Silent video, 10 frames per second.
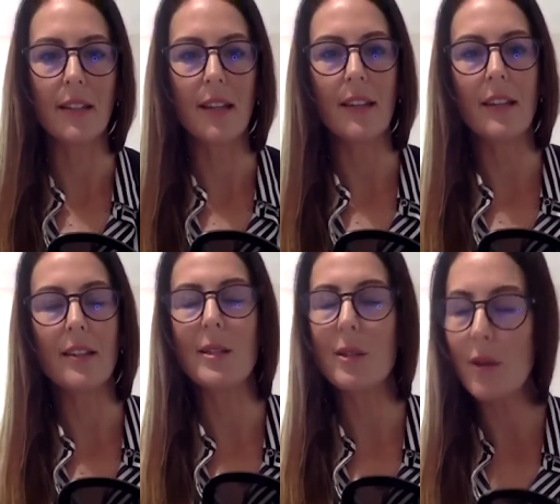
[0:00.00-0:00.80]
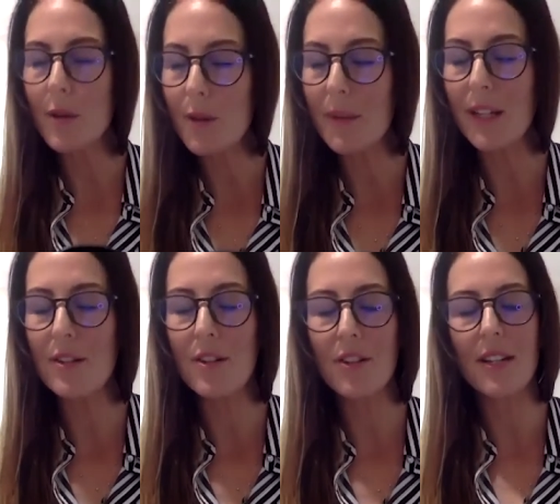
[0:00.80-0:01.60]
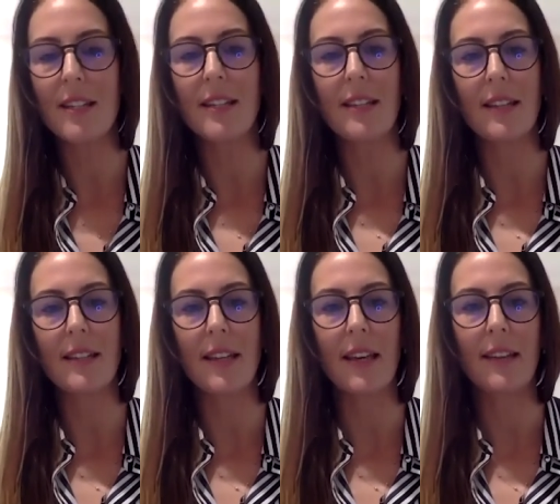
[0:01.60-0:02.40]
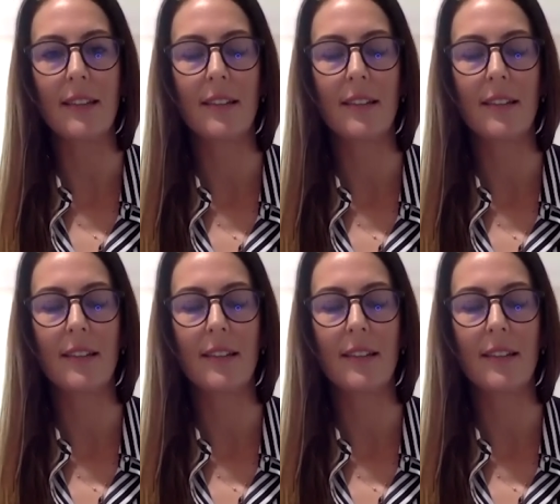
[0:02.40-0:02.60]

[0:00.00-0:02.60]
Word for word: Exactly. Like there's so many nutrients in there to get.